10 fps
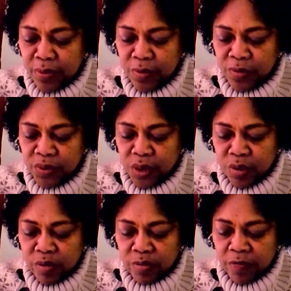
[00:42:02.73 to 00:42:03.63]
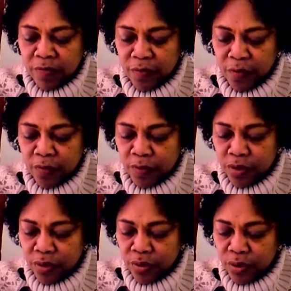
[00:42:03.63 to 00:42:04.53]
moves will be food for
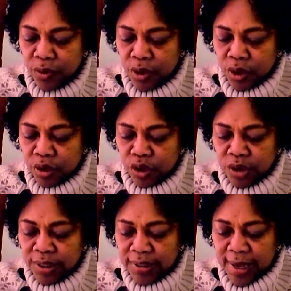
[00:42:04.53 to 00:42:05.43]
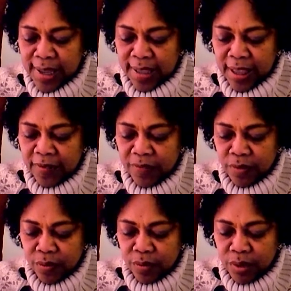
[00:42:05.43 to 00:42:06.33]
you, just as I gave
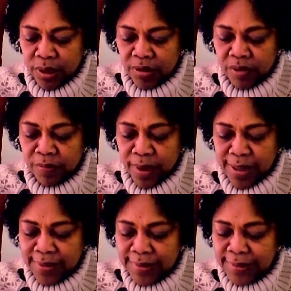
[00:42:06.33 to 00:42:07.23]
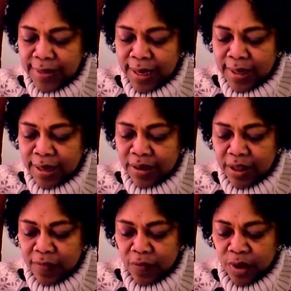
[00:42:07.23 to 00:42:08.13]
you the green plants and I'll
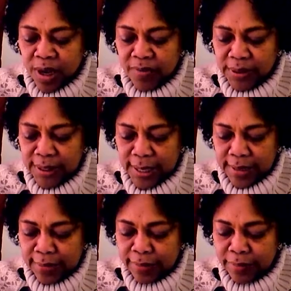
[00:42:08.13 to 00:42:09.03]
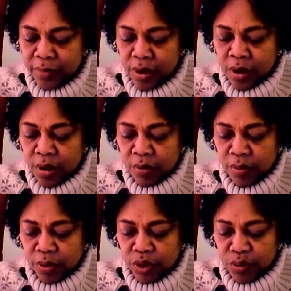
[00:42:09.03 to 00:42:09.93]
give you everything.
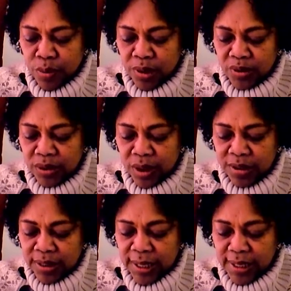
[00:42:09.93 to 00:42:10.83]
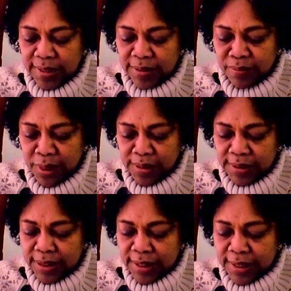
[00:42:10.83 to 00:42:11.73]
But you must not eat meat
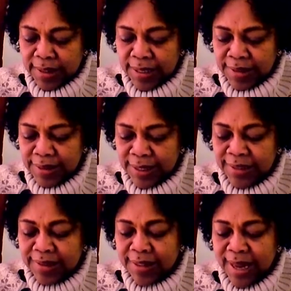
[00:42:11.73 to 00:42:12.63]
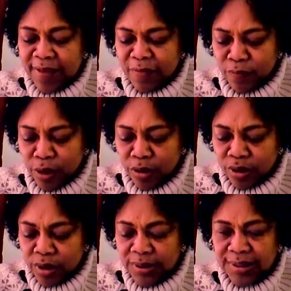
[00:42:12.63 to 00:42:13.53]
that has its
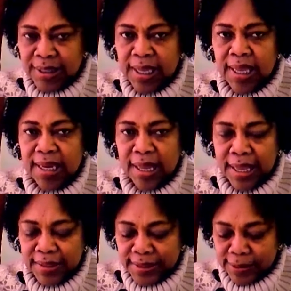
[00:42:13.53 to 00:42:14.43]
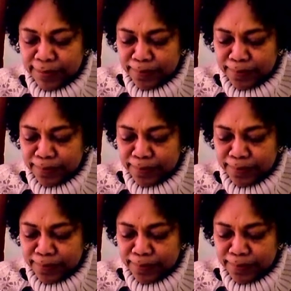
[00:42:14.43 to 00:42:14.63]
lifeblood still in it.